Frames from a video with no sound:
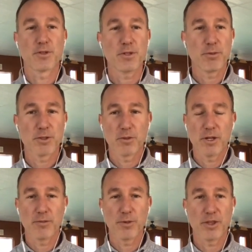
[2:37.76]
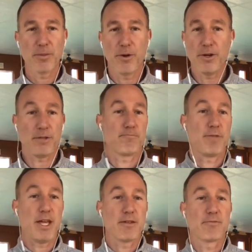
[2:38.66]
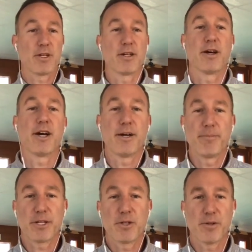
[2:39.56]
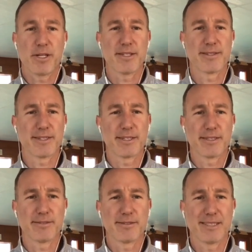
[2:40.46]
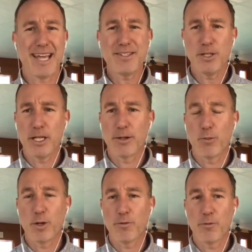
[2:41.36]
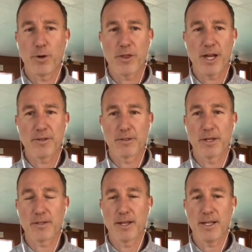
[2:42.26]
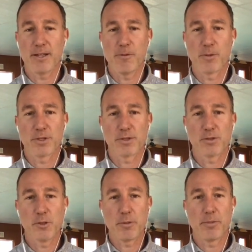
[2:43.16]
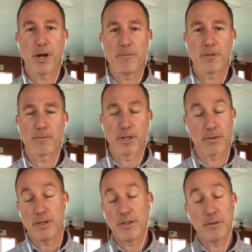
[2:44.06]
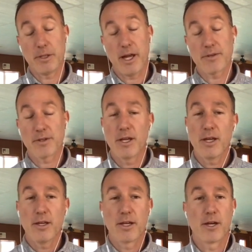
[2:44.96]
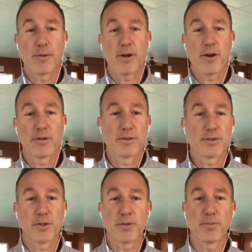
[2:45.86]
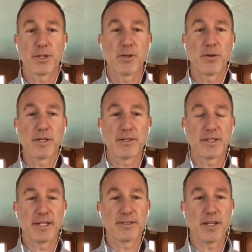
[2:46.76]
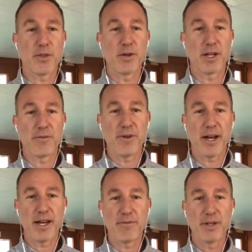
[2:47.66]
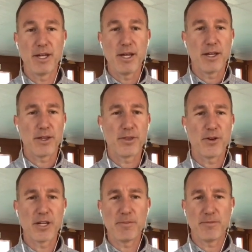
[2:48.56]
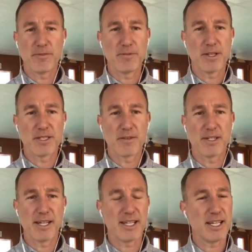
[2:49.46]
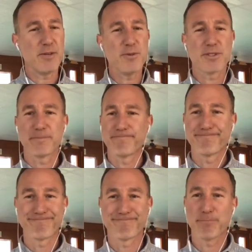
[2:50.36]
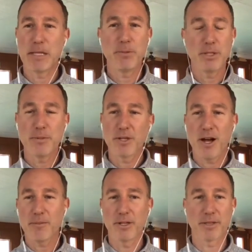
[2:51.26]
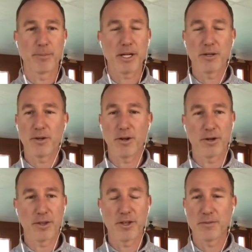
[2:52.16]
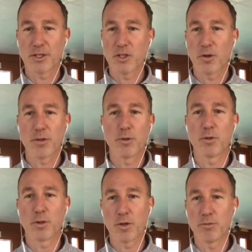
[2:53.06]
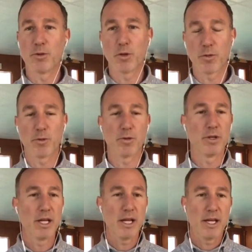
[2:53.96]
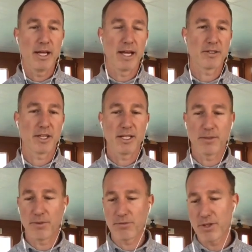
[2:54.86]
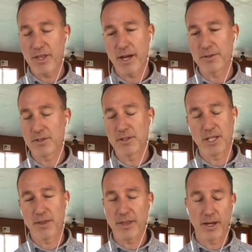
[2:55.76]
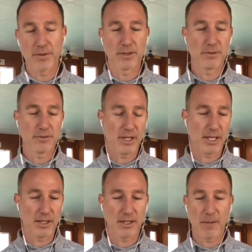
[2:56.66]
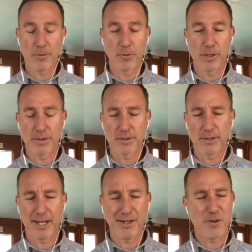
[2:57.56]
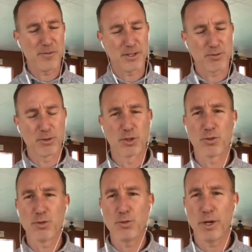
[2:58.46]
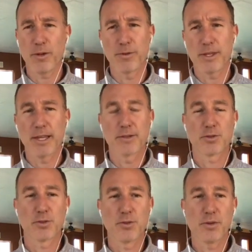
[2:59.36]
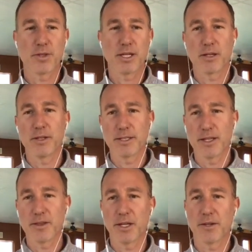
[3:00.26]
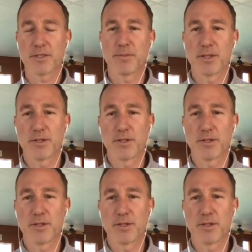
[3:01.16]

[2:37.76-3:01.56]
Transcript: so this is what's going on with the market. Hey, uh, Bitcoin is uh, actually went over 40,000 last night, and everybody was super pumped, and I'm like, well, that won't last. And here we are. So Bitcoin is at uh, 38.5, Ethereum 15.79, and it was people keep talking about like Bitcoin or Ethereum's going to go to the moon, go to the moon, go to the moon, and it's going to hit 3,000 or 10,000 like in a couple weeks. I don't know if that's really true. I don't think that's true. I think it'll hit 10,000 by